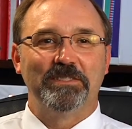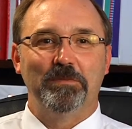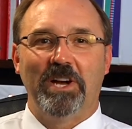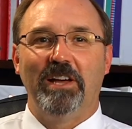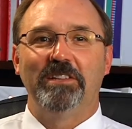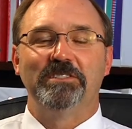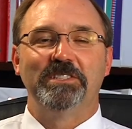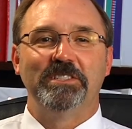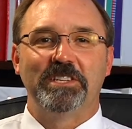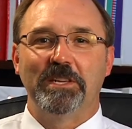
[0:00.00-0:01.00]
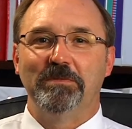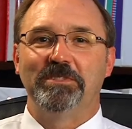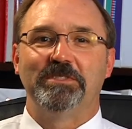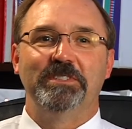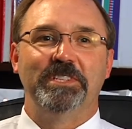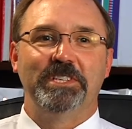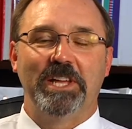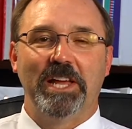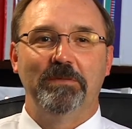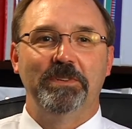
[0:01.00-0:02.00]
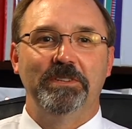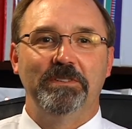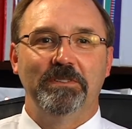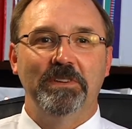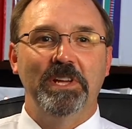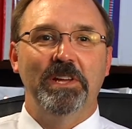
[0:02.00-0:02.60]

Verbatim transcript: the biology, the chemistry, the anatomy, the